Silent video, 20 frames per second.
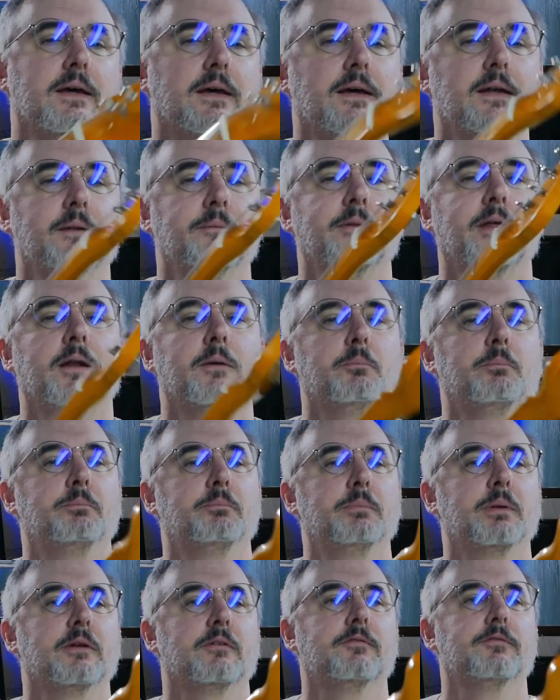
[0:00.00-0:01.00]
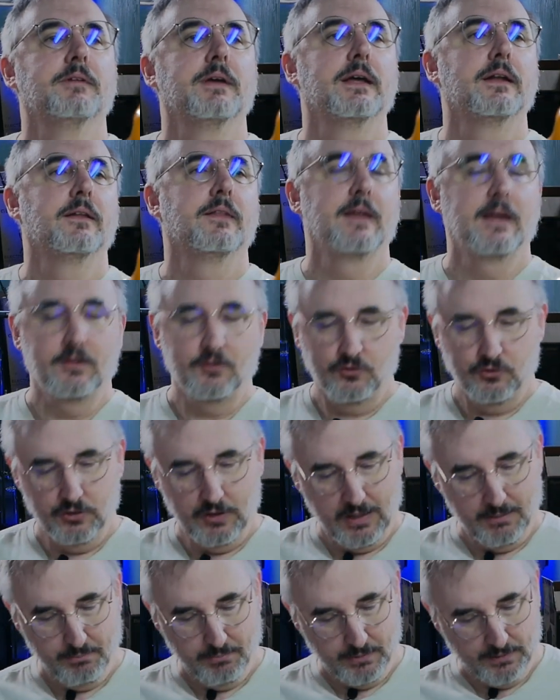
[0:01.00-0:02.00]
I'm not a big fan of that
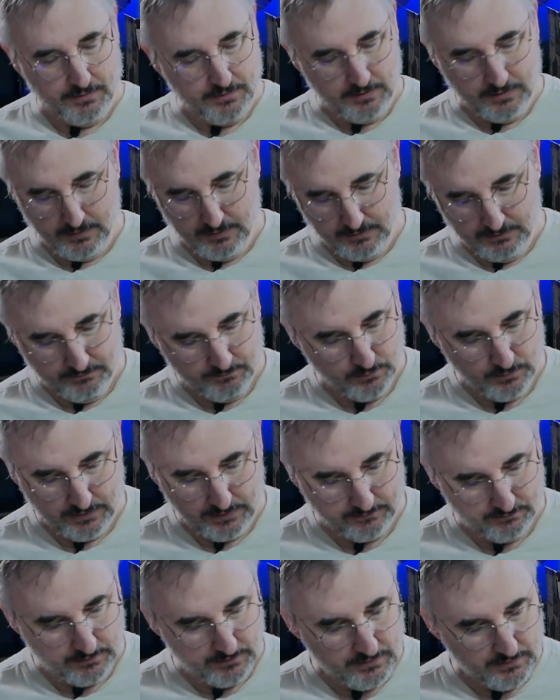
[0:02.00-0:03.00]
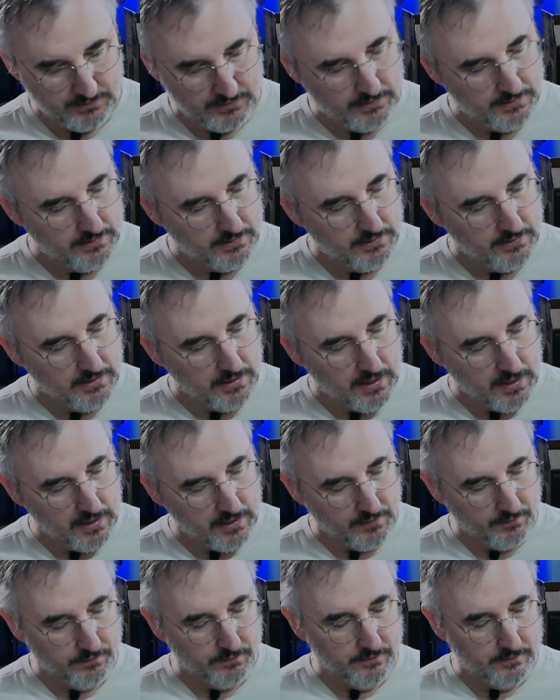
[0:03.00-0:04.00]
shape, but there, whatever.
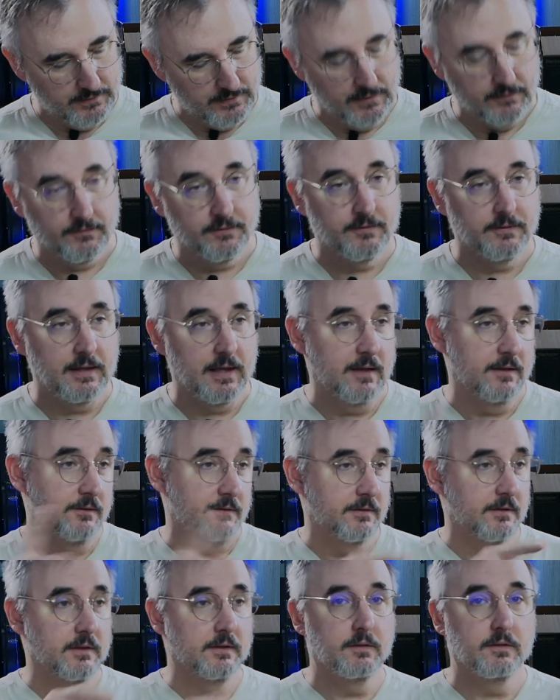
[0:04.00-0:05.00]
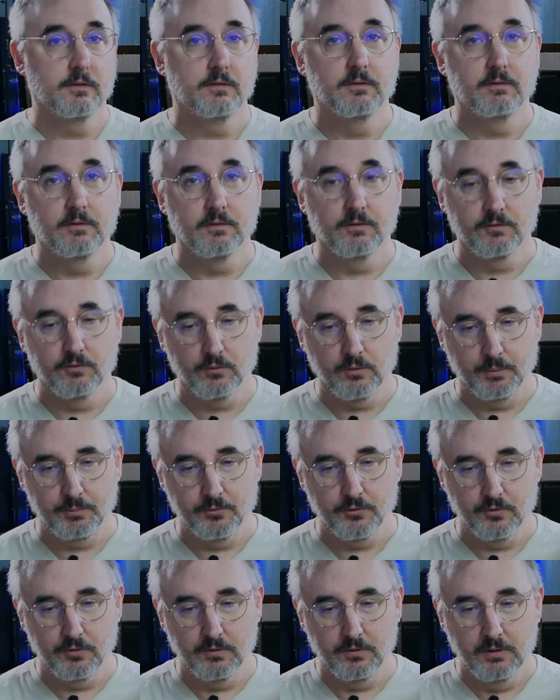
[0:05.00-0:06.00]
It says in the
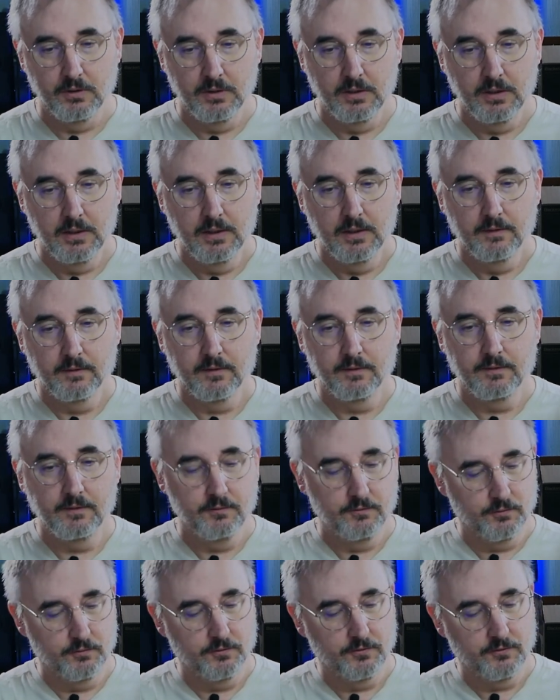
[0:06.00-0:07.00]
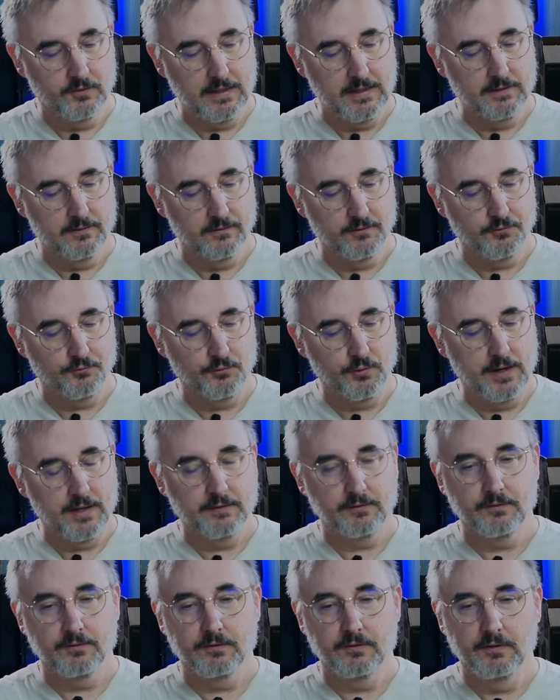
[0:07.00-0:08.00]
description that these are stainless
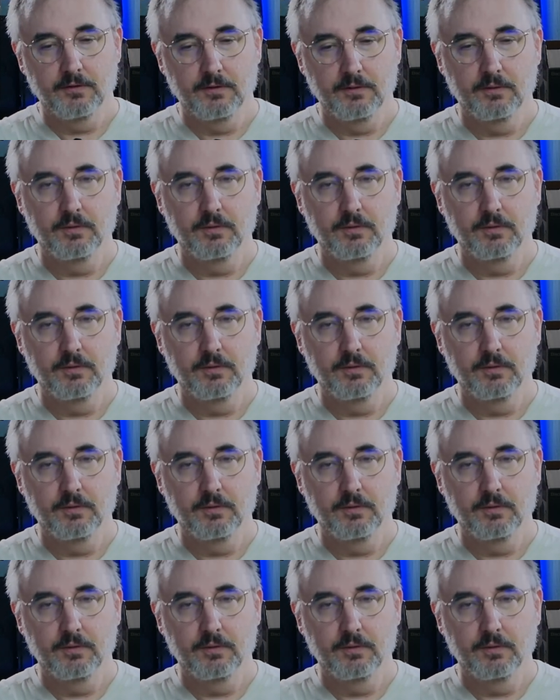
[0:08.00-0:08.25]
frets.